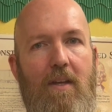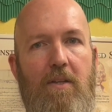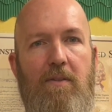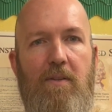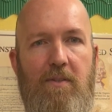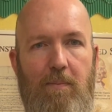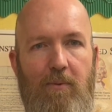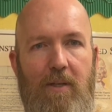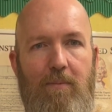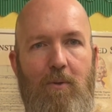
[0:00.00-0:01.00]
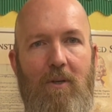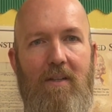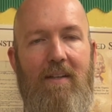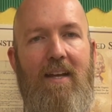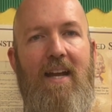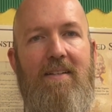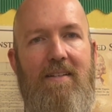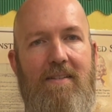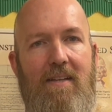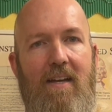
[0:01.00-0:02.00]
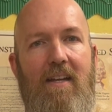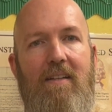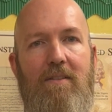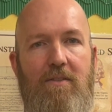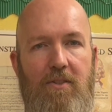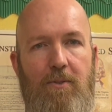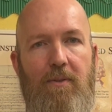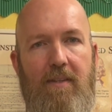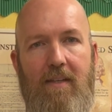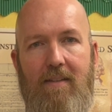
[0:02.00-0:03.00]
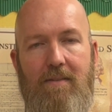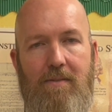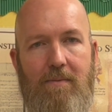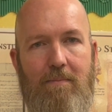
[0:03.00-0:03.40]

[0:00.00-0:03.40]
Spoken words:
So the Supreme Court had to decide two things.